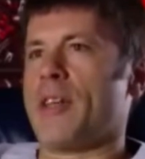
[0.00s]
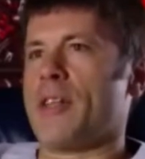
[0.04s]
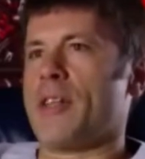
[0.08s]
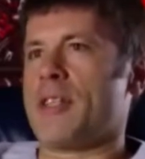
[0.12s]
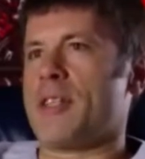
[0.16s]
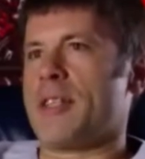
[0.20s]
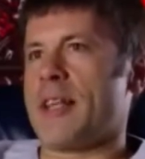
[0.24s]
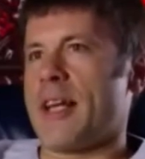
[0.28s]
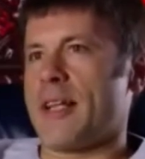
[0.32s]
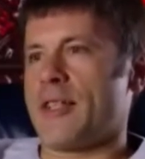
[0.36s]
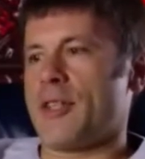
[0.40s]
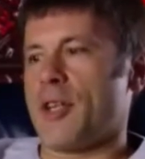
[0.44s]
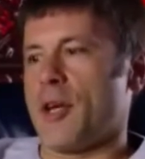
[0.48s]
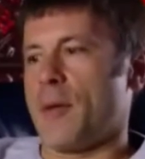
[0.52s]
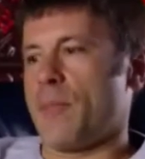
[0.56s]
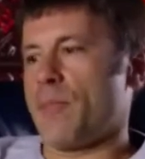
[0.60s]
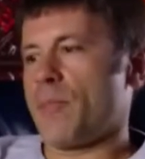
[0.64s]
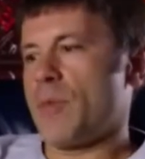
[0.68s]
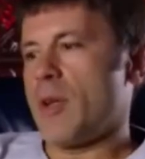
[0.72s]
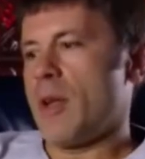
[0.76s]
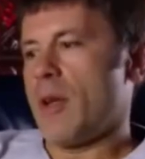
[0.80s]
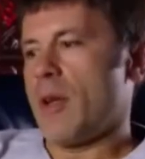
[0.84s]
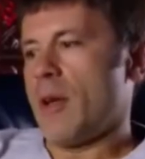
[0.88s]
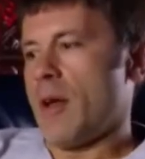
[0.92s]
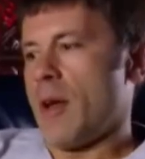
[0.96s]
set up.
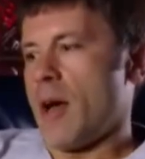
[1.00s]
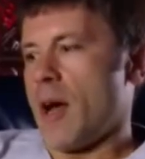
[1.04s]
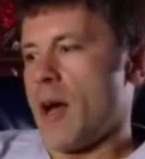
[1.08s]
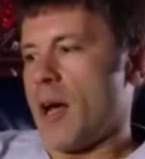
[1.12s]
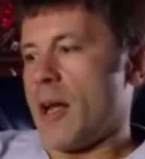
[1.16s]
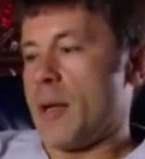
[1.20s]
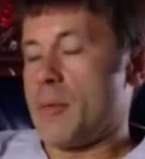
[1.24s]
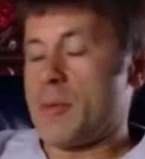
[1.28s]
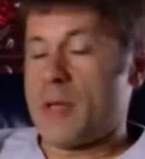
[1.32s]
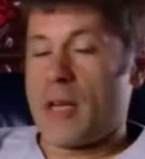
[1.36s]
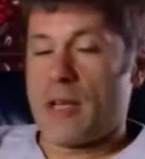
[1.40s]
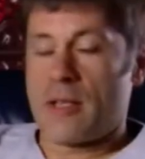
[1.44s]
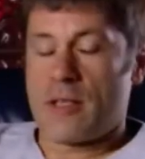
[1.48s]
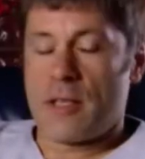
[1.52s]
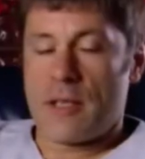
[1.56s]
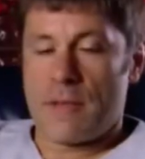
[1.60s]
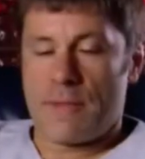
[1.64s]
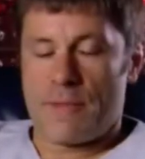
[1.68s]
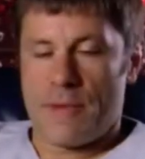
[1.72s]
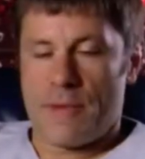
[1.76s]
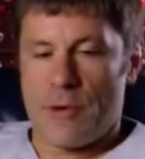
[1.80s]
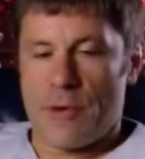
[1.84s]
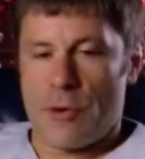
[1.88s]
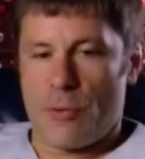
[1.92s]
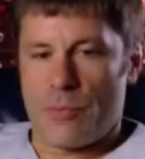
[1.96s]
It was actually
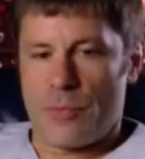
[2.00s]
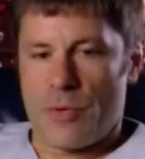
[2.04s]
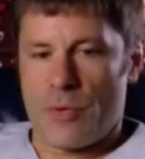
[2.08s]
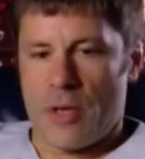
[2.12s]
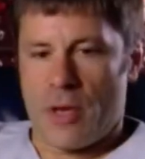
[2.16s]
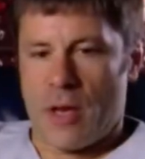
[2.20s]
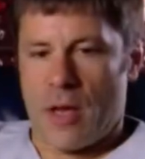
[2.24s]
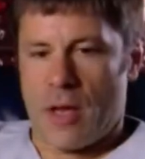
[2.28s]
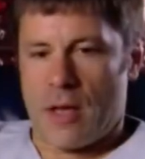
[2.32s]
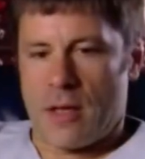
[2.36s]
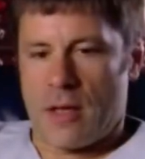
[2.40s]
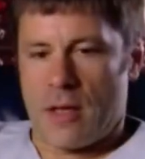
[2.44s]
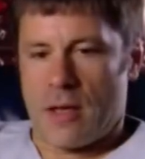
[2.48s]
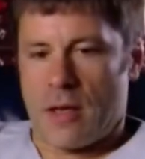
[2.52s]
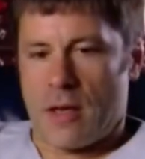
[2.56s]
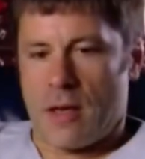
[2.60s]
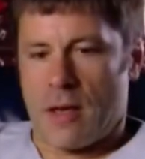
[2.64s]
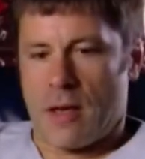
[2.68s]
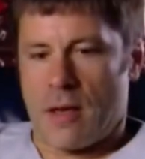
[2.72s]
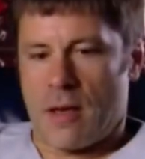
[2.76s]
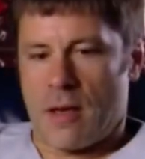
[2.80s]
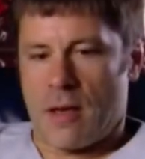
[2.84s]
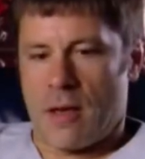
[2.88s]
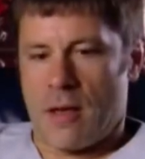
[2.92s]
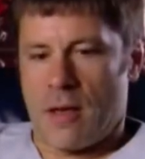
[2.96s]
filmed in
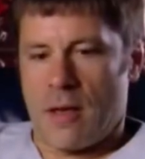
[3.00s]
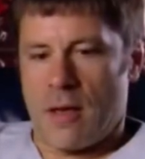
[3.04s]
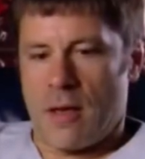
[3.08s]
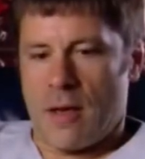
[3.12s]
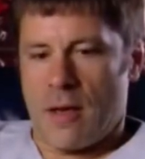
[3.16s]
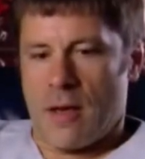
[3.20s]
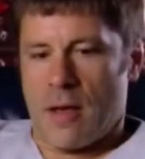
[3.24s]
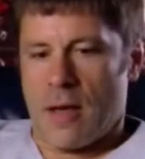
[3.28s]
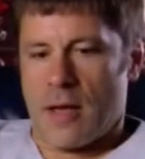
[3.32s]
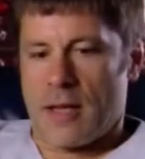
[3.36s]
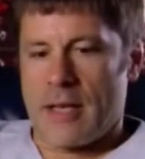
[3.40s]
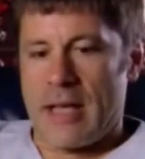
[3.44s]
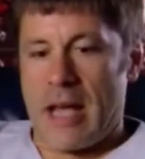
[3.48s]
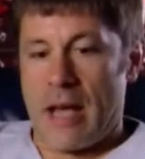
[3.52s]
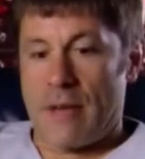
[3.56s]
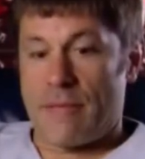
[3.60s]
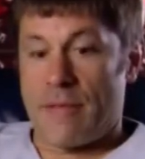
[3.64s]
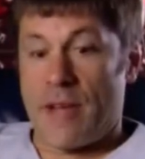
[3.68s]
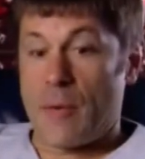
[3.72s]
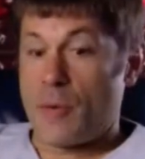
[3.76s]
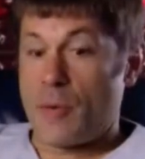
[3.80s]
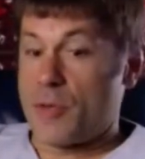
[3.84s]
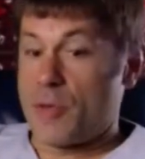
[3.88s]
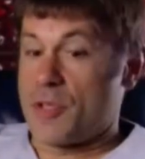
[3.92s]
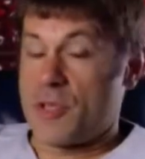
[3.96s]
a
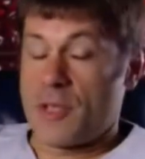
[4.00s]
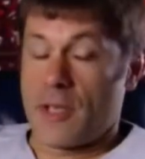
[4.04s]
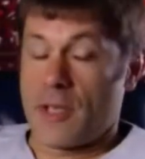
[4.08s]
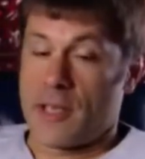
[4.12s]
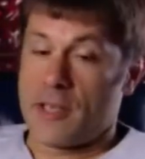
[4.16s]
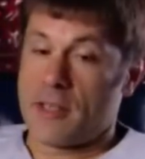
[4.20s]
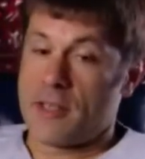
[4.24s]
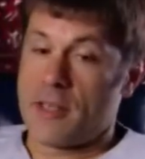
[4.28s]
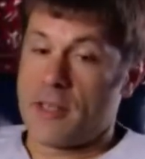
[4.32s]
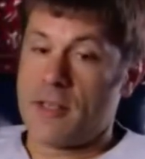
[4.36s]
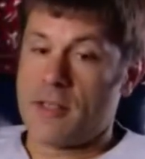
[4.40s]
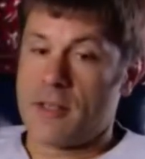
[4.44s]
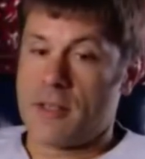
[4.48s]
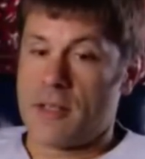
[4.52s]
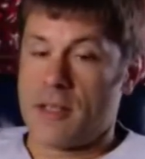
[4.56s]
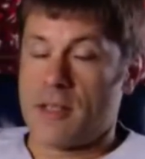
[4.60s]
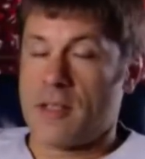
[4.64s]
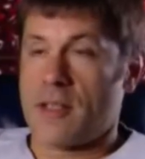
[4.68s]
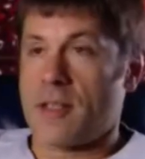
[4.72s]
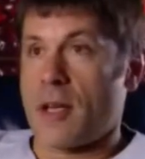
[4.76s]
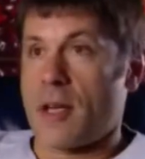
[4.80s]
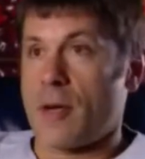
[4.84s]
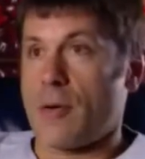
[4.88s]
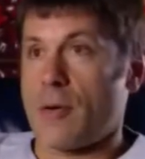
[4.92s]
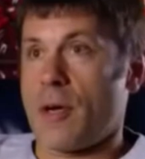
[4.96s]
cafe which still exists
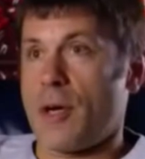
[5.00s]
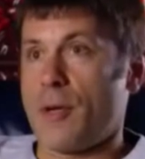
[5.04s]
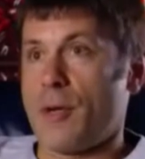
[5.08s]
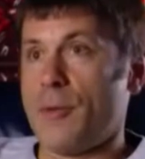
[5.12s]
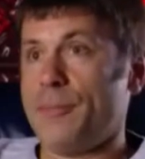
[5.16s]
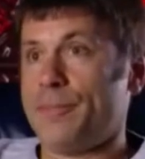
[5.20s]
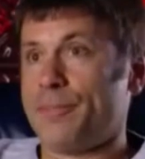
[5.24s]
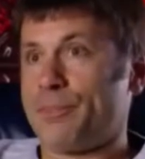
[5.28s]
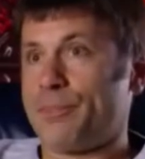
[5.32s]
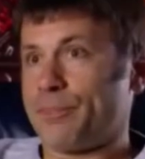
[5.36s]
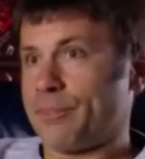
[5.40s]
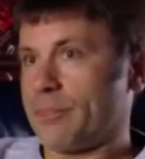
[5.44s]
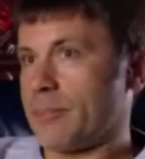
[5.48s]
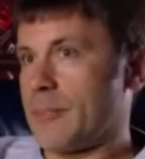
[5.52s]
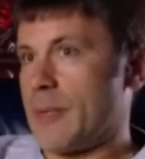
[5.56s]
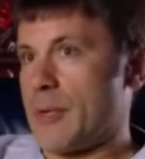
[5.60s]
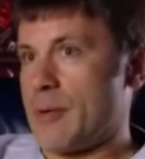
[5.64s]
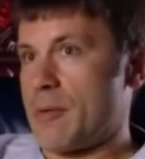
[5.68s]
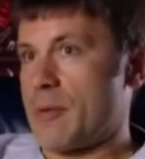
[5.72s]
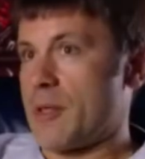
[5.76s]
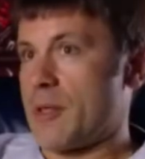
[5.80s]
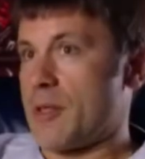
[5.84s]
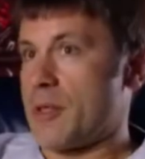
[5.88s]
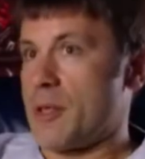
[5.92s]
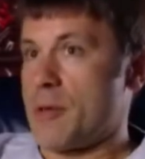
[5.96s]
in Soho.
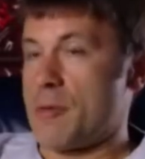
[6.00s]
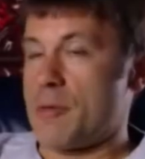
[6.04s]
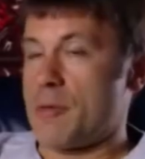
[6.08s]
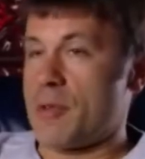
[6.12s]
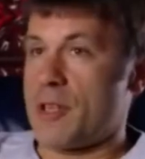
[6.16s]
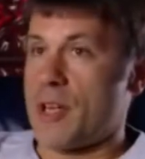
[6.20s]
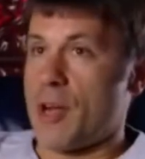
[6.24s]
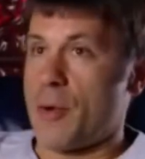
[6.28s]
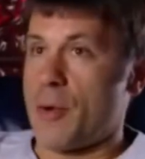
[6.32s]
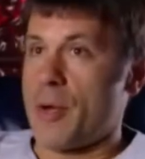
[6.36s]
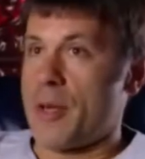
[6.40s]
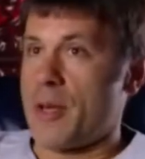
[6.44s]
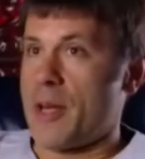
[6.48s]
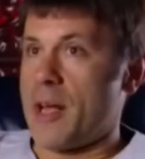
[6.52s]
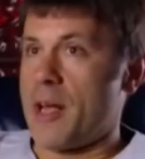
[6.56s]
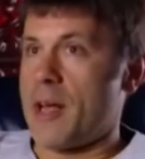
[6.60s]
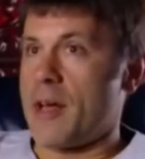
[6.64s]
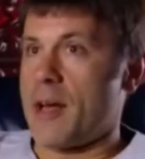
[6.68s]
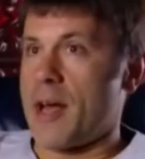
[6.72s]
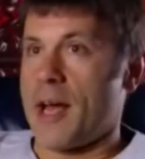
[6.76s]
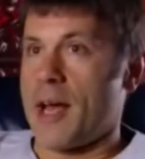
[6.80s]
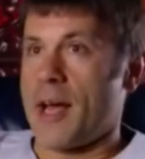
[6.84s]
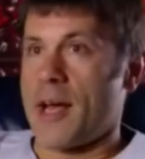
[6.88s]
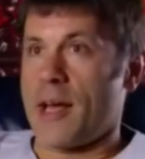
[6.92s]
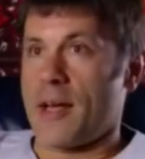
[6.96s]
You can go in
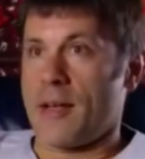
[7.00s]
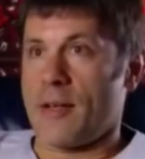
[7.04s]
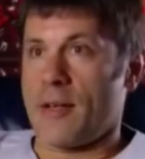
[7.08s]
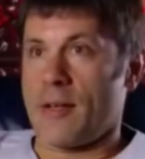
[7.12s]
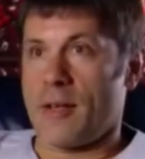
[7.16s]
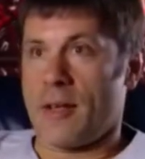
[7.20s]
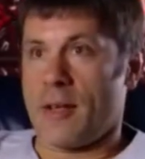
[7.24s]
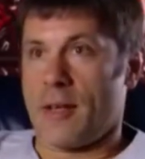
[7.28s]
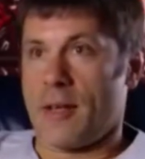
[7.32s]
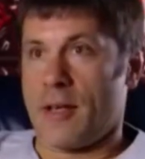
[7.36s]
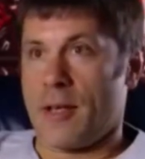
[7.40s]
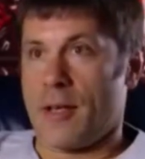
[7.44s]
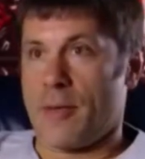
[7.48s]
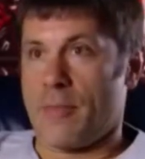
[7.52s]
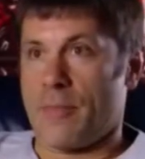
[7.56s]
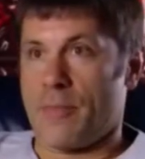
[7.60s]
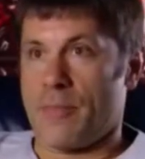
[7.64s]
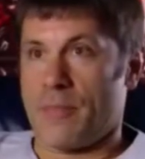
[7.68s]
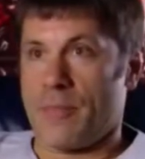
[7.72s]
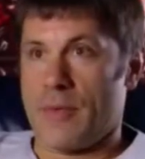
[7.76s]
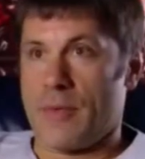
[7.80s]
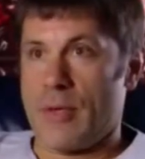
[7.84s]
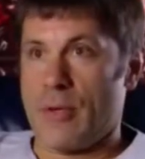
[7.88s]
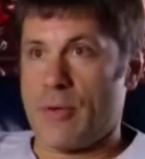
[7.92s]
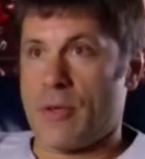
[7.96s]
there,
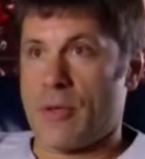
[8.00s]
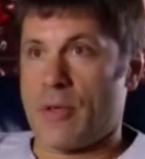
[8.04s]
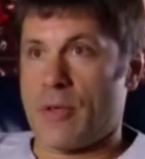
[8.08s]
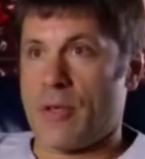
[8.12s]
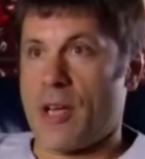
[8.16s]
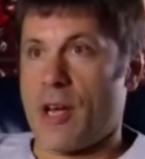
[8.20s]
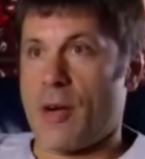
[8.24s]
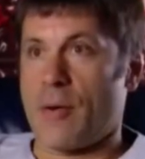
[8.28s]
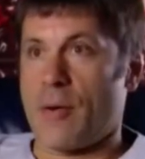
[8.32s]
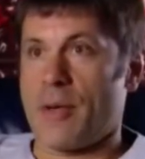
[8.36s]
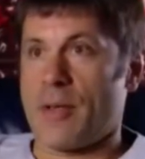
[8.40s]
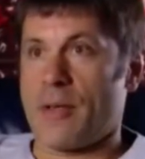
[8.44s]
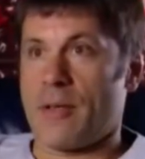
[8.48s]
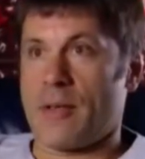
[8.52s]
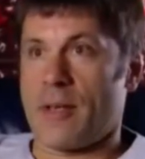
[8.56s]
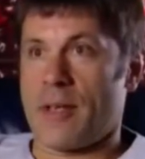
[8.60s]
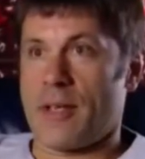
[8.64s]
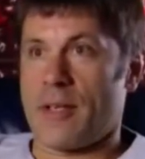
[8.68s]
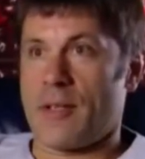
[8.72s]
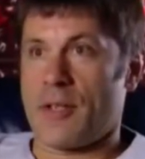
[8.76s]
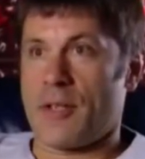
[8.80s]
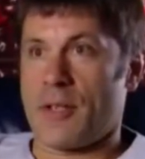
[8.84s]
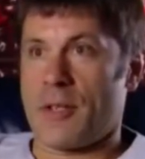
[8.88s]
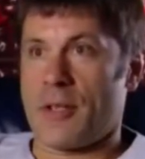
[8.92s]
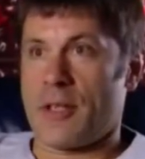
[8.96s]
and you can go
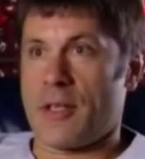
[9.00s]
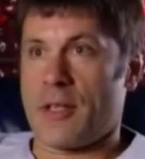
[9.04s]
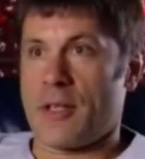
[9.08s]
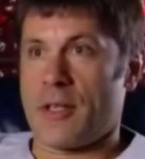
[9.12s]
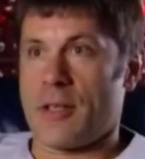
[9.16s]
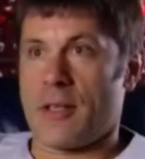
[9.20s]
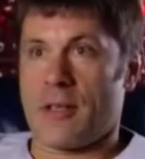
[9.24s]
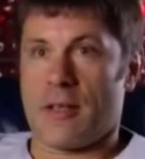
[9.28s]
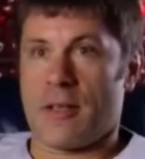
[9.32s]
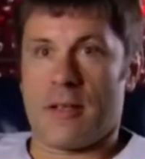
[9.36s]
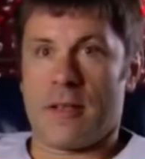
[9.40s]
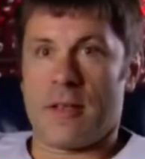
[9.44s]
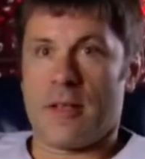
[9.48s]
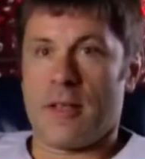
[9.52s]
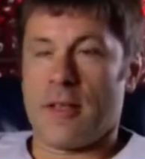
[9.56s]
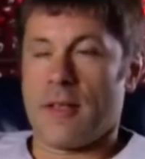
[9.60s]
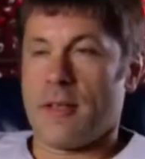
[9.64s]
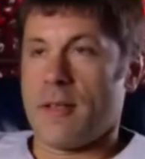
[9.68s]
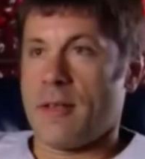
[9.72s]
into the